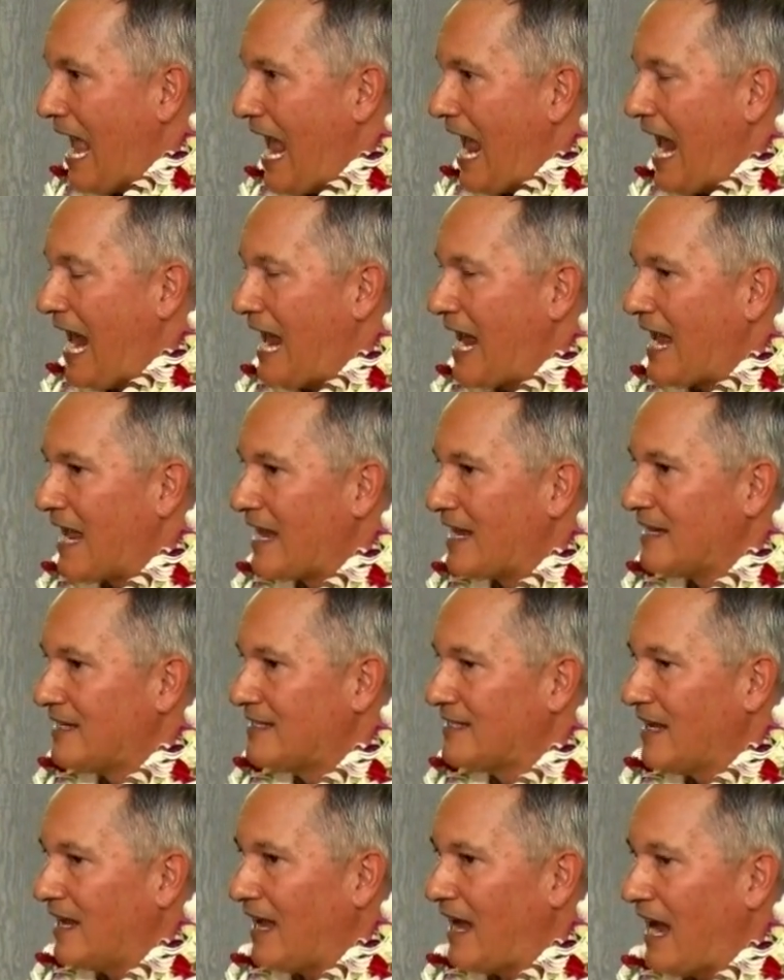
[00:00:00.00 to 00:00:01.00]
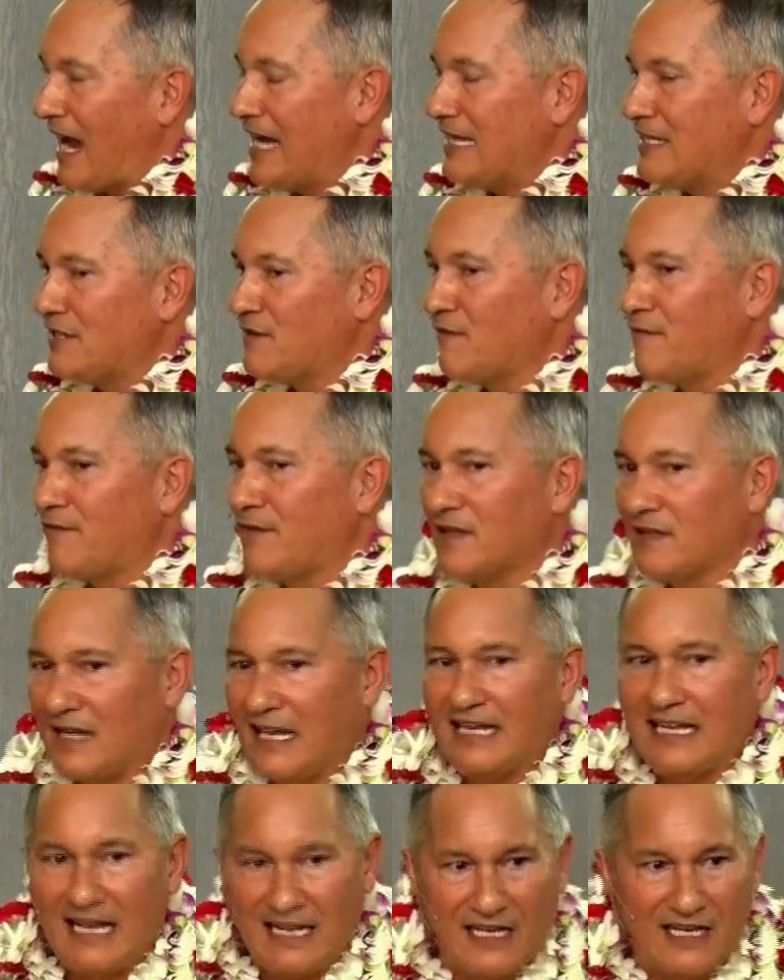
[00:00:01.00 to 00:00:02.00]
and I didn't feel
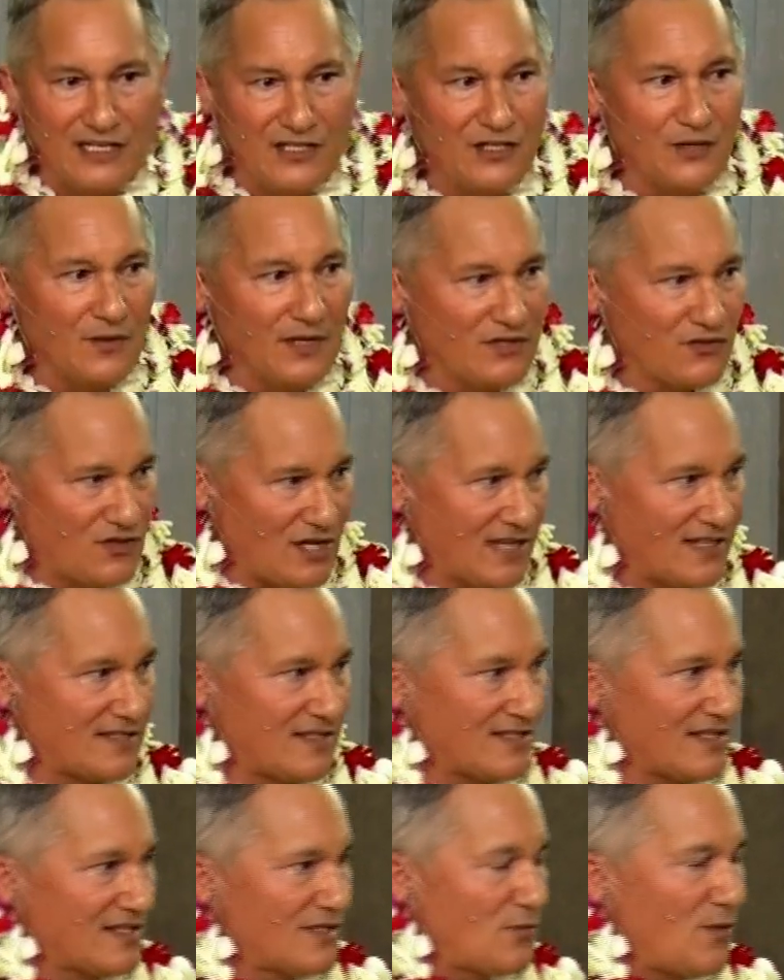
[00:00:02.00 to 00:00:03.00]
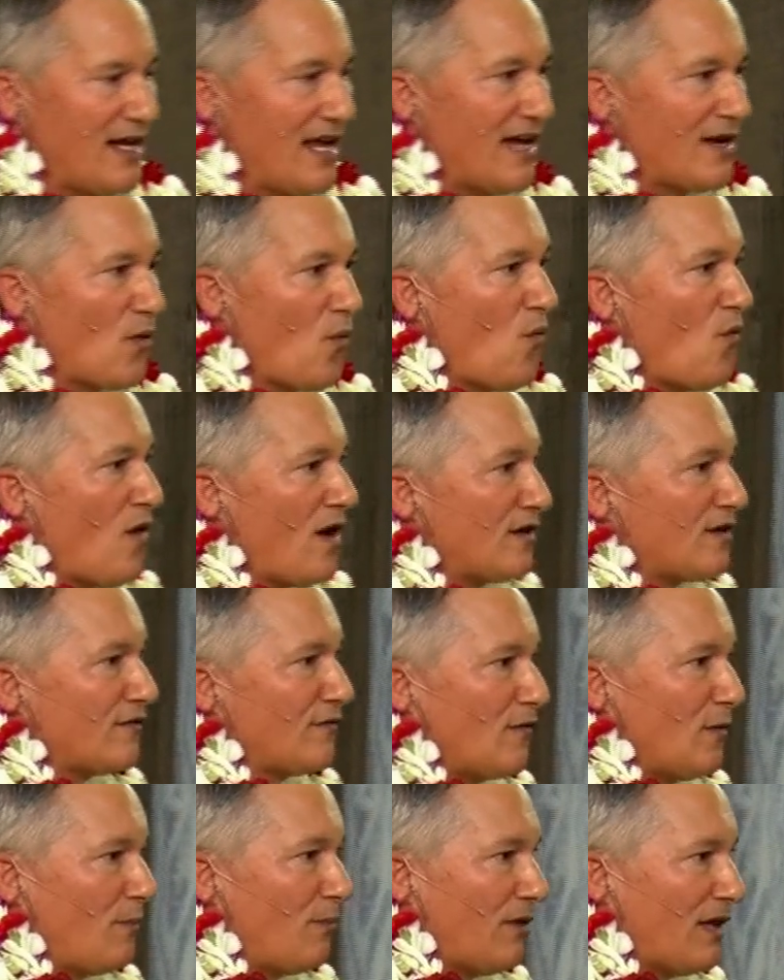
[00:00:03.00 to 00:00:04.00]
like I could do it justice. We had a
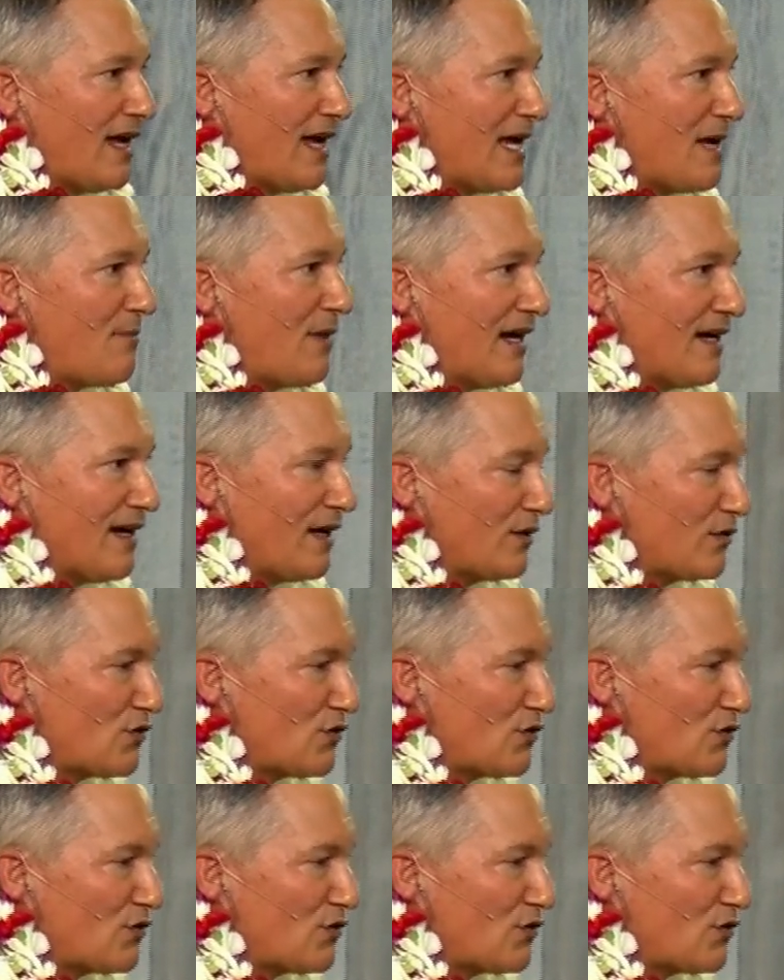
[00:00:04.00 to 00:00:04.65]
wonderful play by our